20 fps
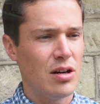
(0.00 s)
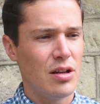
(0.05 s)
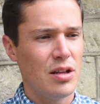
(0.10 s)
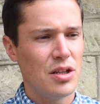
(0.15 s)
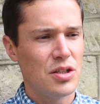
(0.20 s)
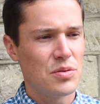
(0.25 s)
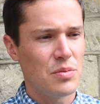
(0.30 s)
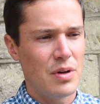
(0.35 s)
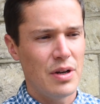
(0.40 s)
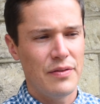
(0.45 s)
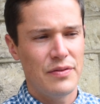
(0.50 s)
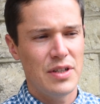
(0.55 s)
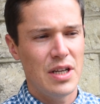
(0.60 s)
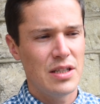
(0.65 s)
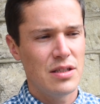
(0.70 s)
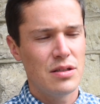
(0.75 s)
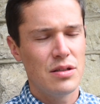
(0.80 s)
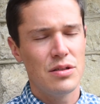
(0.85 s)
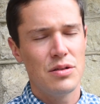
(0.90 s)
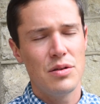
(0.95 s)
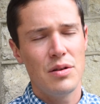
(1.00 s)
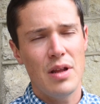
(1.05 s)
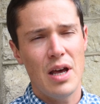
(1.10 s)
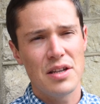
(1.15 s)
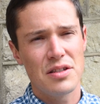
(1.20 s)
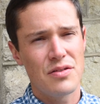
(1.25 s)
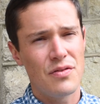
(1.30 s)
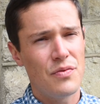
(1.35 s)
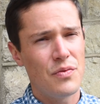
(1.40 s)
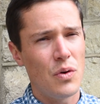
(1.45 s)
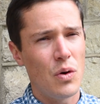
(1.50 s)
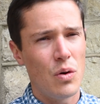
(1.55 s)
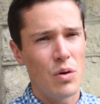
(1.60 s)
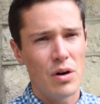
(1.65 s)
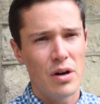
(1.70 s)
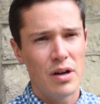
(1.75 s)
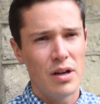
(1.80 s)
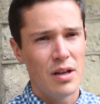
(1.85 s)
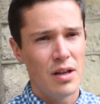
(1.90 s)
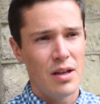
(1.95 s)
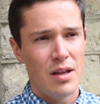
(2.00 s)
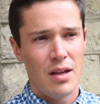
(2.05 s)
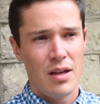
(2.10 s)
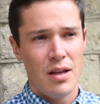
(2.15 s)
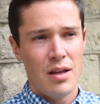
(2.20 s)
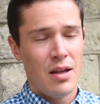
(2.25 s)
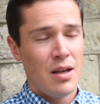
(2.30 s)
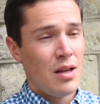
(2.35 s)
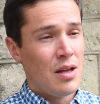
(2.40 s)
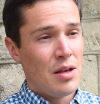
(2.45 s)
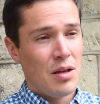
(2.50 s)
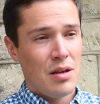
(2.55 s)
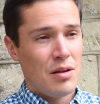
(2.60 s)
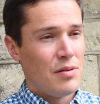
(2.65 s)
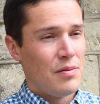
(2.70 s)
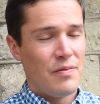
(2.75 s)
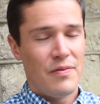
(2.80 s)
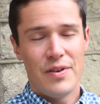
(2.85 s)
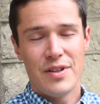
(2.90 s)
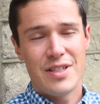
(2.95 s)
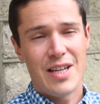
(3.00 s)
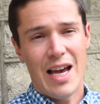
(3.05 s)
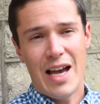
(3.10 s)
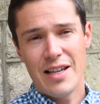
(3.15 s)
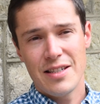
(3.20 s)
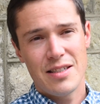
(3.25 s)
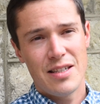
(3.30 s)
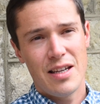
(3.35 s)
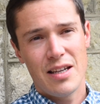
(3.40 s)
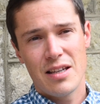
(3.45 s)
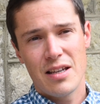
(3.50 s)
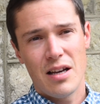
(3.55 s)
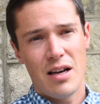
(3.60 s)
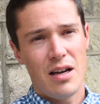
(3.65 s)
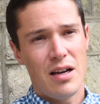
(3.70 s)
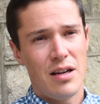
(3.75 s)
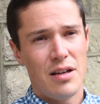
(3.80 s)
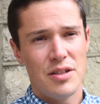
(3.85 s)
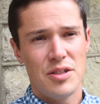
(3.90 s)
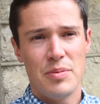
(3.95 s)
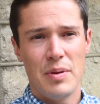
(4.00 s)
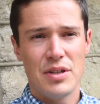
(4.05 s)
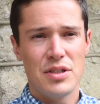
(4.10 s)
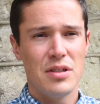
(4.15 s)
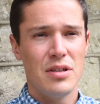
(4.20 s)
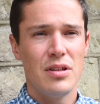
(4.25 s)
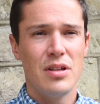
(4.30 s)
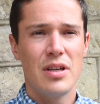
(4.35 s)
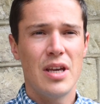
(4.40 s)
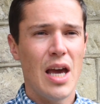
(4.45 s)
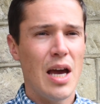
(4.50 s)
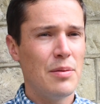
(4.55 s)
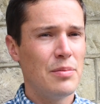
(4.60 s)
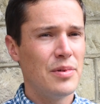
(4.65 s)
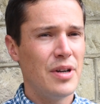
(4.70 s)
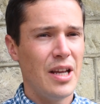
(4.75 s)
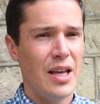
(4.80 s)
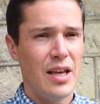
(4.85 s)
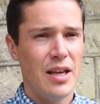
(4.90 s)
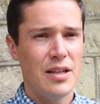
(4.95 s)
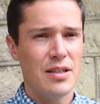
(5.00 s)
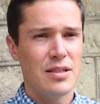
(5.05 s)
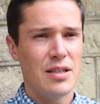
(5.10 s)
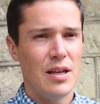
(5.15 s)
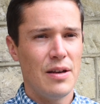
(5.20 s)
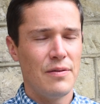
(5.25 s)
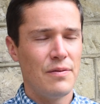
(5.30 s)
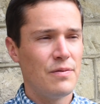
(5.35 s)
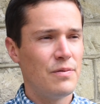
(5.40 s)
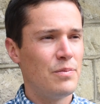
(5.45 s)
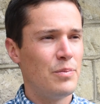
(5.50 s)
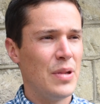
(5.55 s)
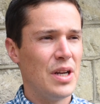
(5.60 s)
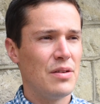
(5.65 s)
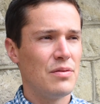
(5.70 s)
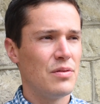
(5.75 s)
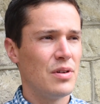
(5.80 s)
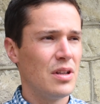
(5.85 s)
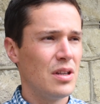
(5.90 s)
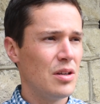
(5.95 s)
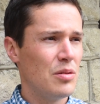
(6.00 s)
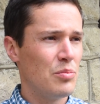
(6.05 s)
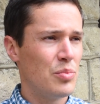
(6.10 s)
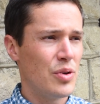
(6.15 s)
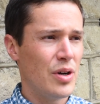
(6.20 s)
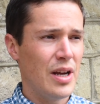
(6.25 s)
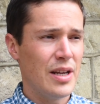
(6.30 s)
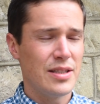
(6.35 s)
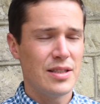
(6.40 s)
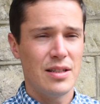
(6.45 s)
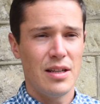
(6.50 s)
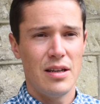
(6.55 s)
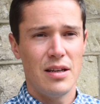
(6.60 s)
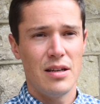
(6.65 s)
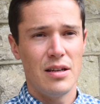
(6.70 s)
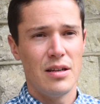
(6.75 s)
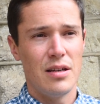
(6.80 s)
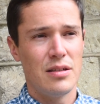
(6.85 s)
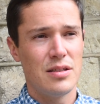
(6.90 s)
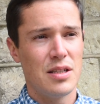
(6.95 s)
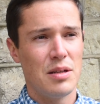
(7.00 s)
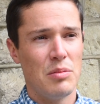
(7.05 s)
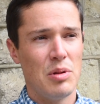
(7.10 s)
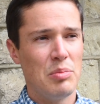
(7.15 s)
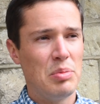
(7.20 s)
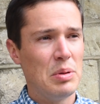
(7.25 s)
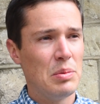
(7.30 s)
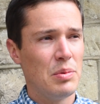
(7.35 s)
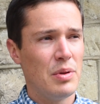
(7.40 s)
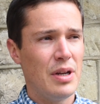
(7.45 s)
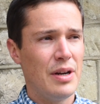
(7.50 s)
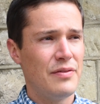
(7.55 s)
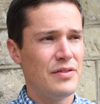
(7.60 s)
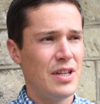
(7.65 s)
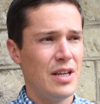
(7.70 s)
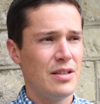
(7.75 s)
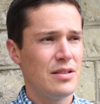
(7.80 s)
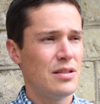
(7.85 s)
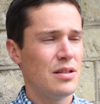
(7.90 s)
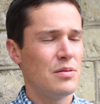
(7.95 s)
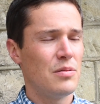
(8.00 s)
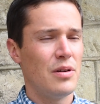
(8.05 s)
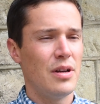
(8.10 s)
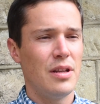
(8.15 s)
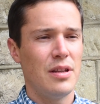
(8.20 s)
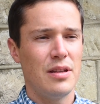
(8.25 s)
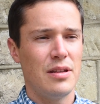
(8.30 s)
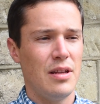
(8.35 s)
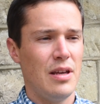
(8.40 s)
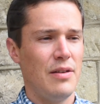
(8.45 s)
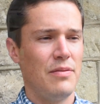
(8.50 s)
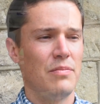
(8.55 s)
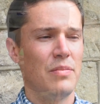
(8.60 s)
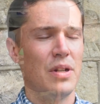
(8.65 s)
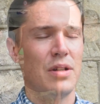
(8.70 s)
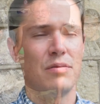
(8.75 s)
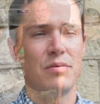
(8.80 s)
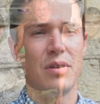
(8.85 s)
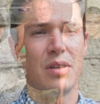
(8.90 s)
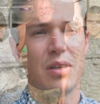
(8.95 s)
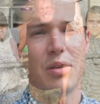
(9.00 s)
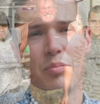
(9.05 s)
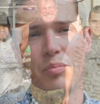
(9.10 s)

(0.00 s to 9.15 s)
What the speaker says: earliest one I've tasted is 2004. Fantastic, especially the Cabernets. I've been really impressed, and some of the people that I've tasted with have been really